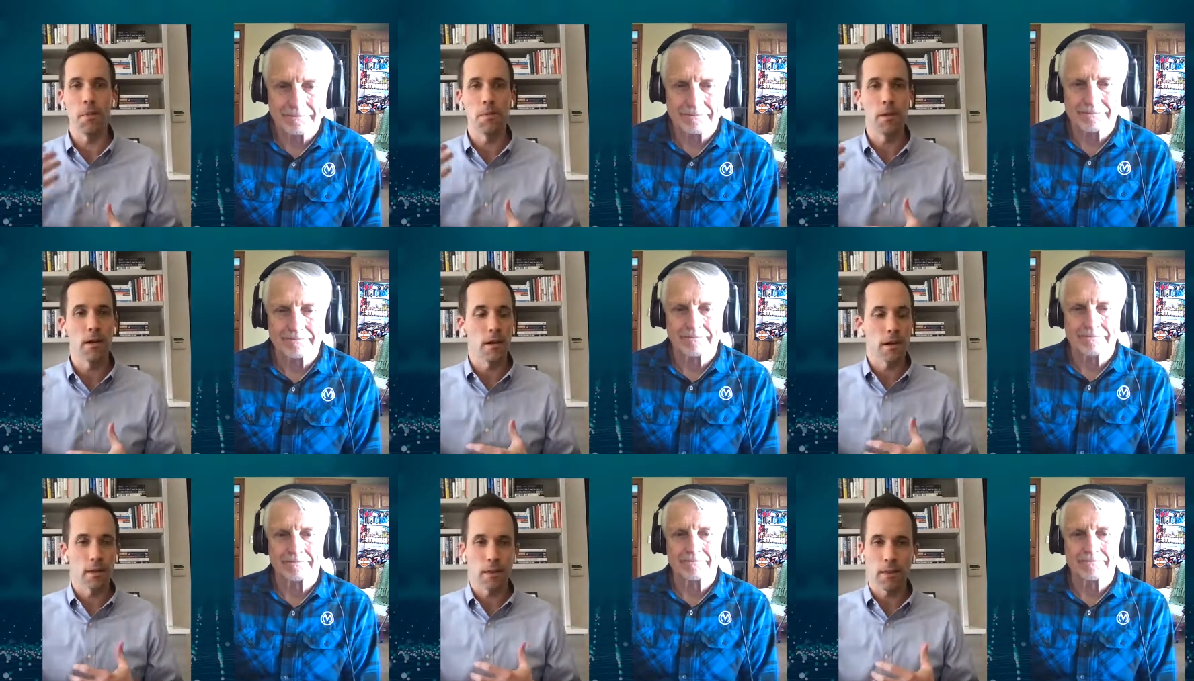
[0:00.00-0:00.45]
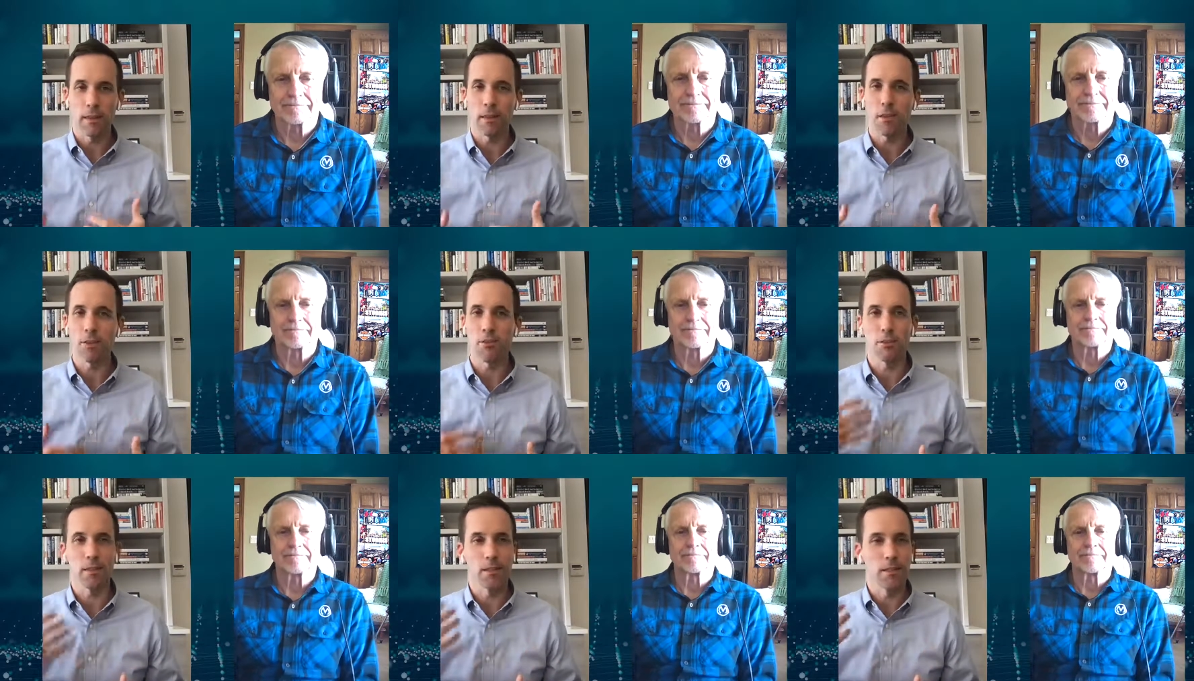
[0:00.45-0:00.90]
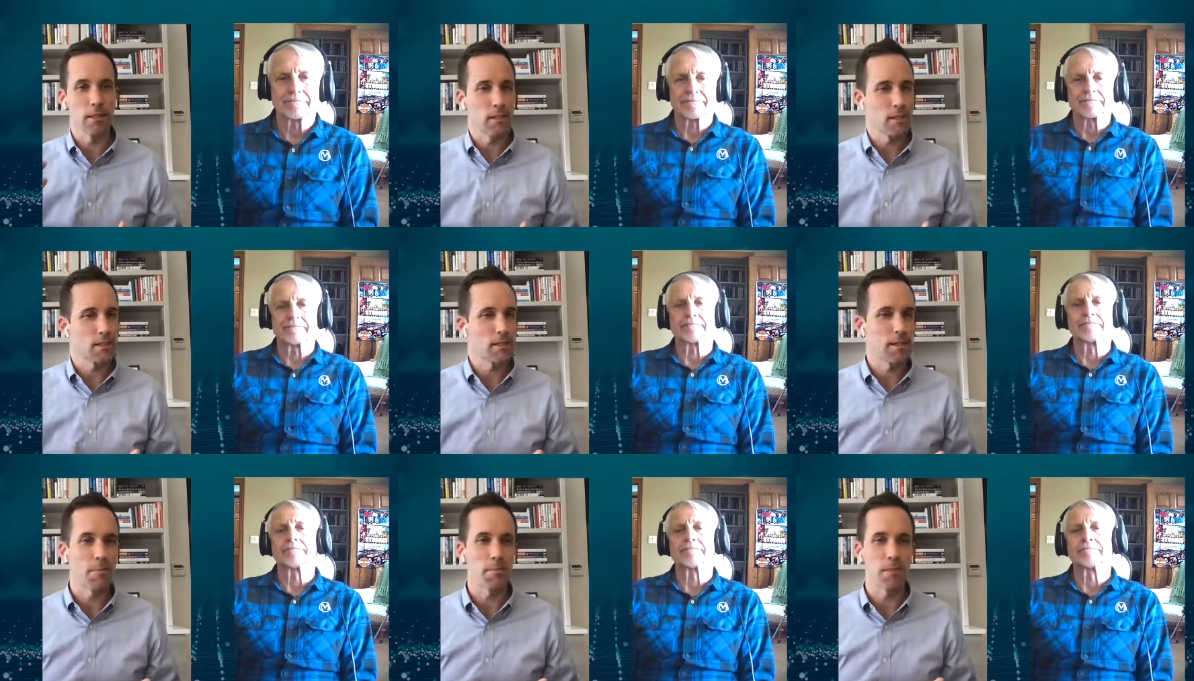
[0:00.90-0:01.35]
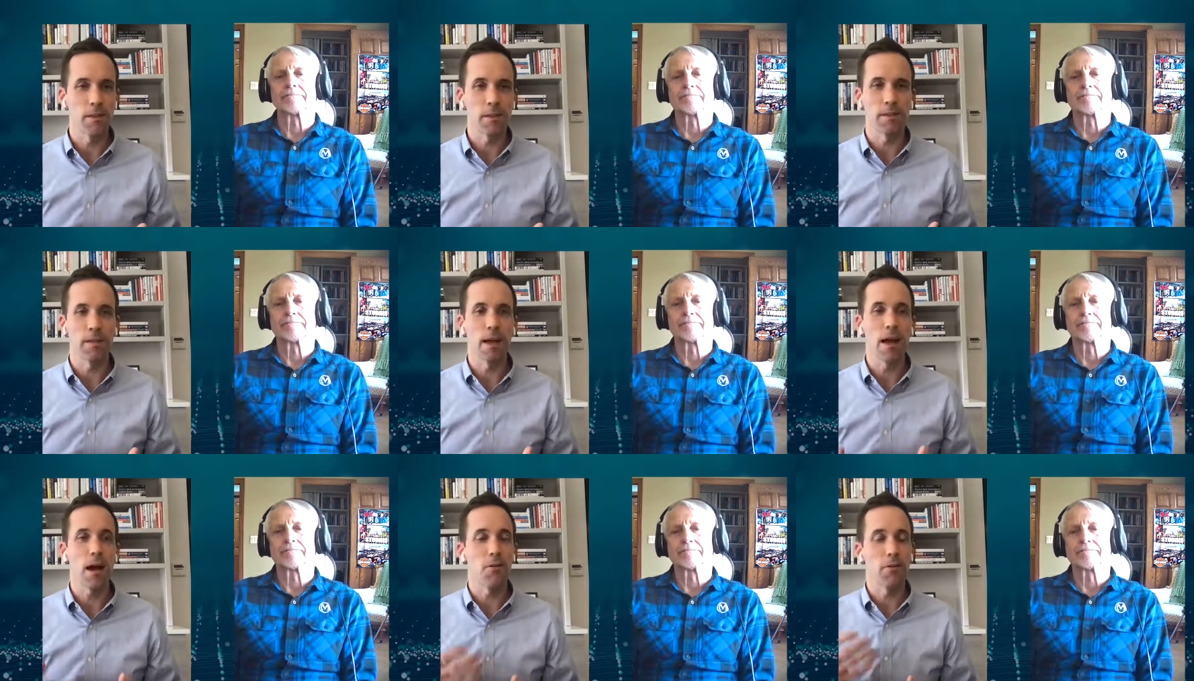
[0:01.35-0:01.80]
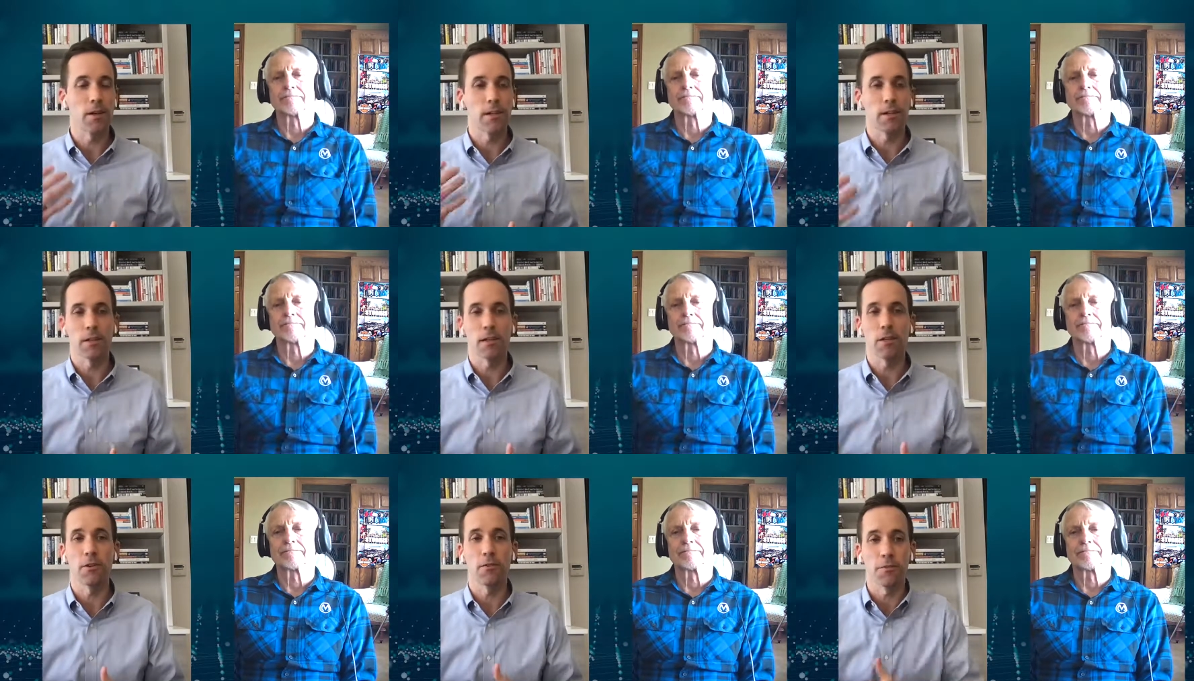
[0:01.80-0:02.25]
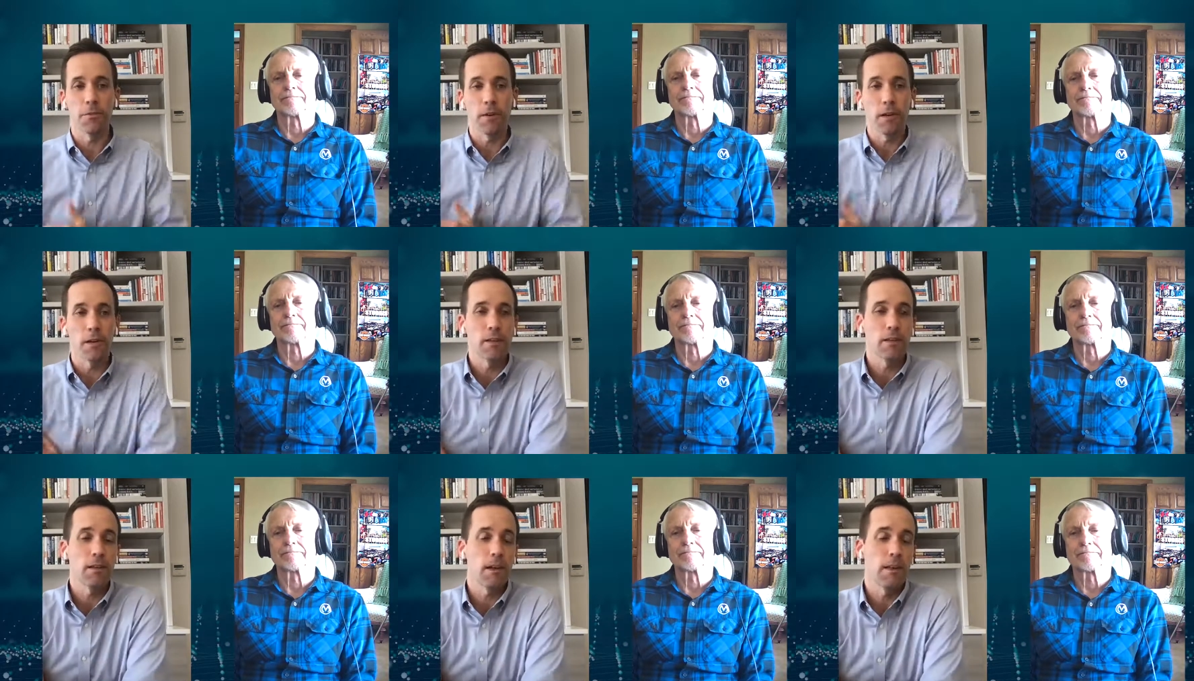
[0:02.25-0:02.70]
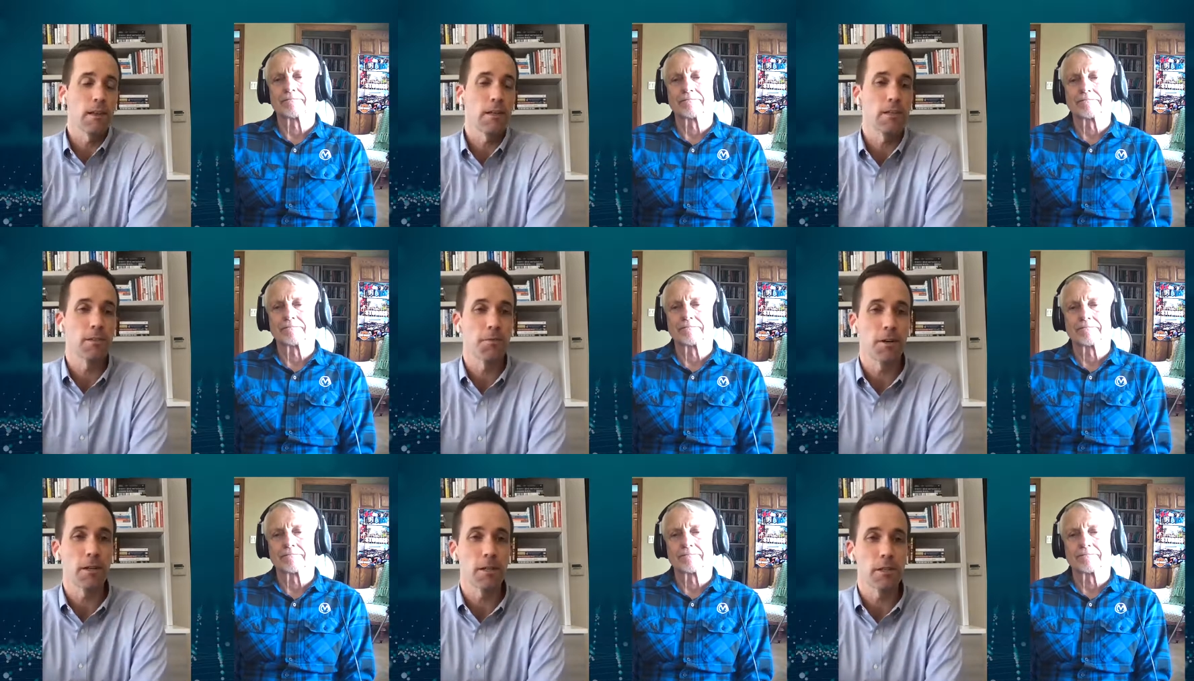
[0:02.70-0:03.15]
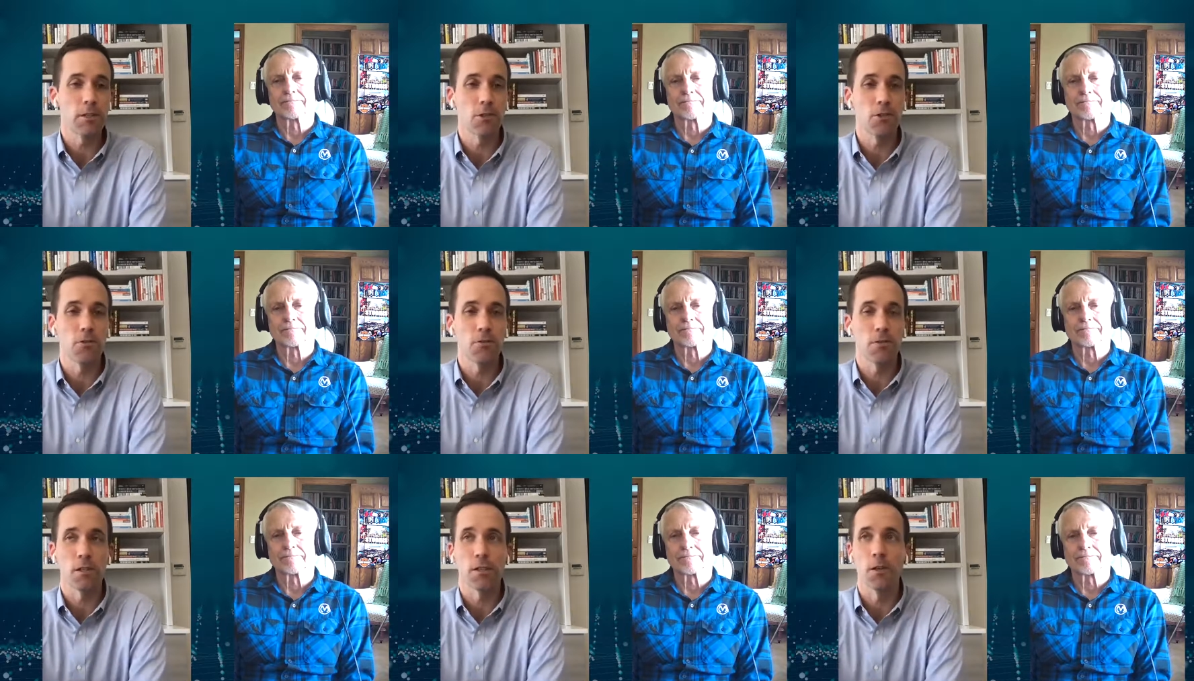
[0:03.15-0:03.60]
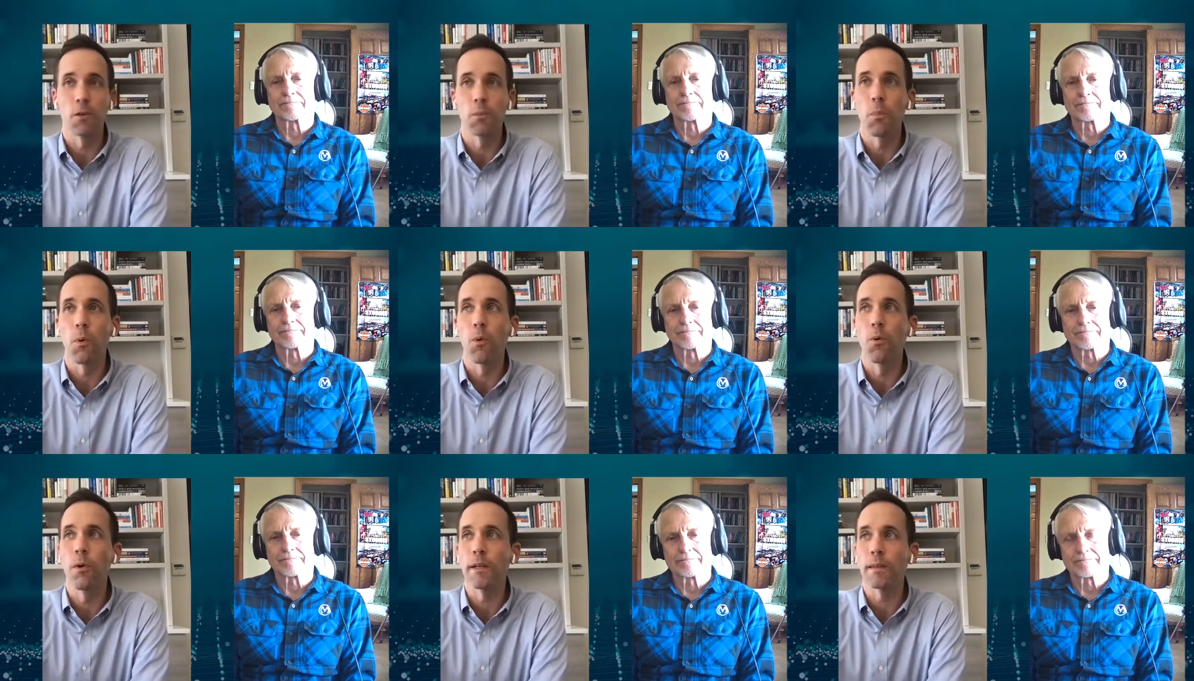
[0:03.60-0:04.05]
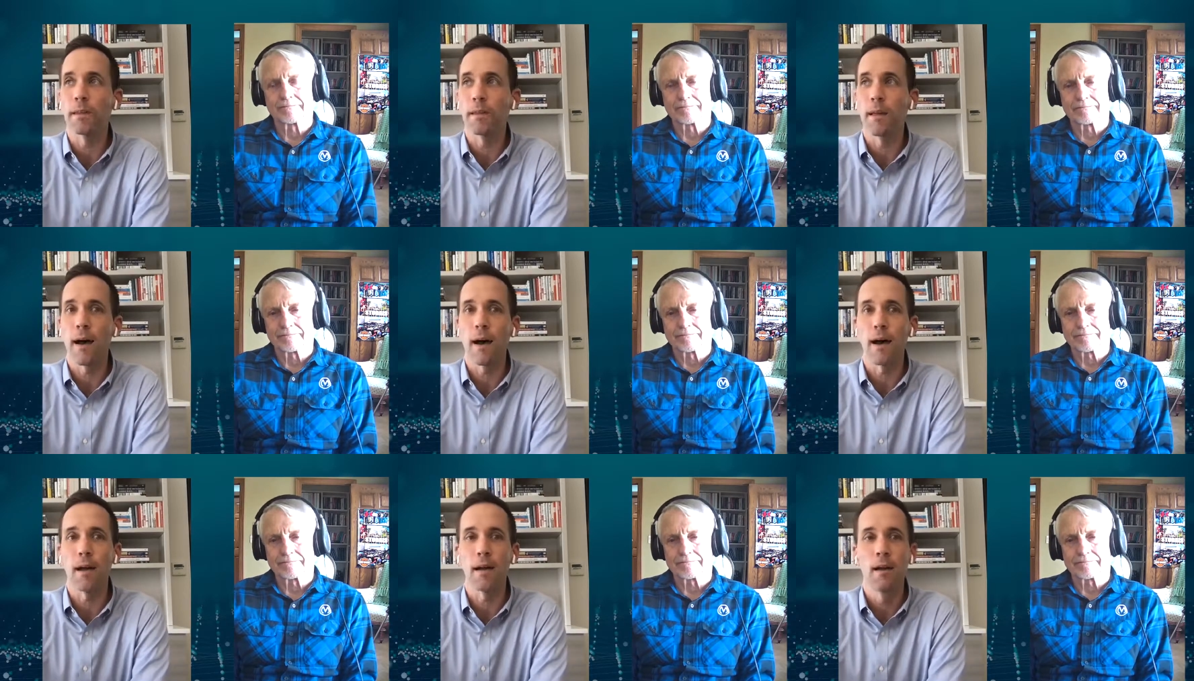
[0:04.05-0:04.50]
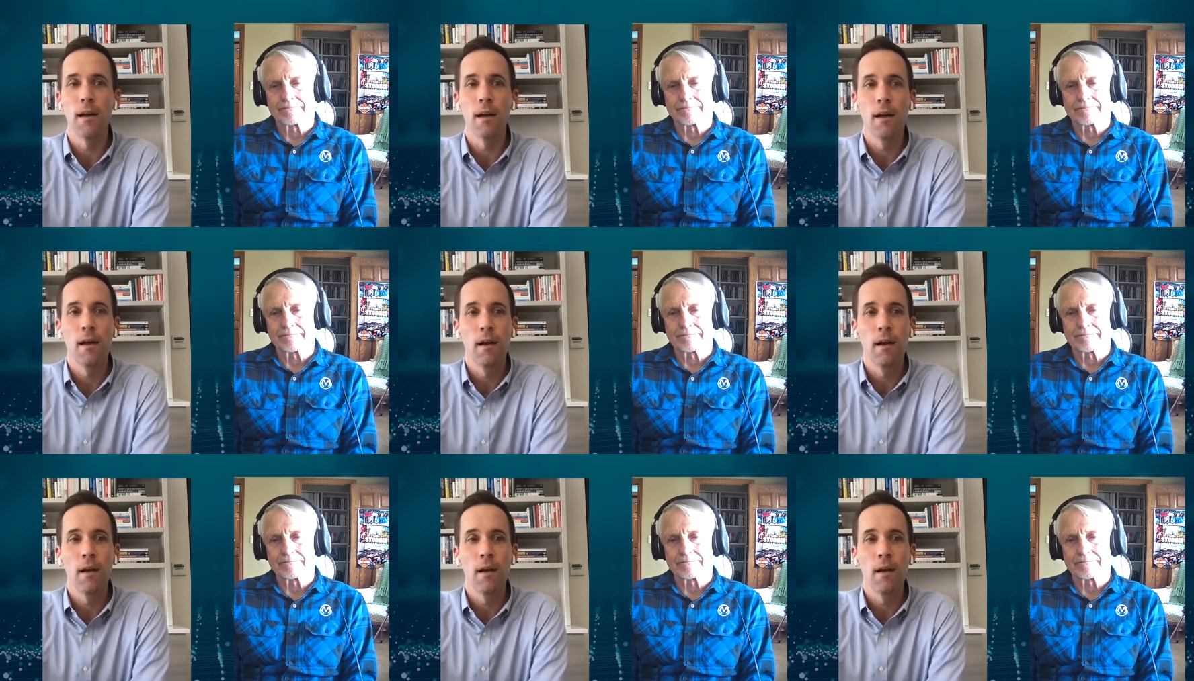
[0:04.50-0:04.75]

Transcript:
Speaker 1: I mean, I think you're seeing the same thing now, and I think you're. I think it's very true. It's a good point that.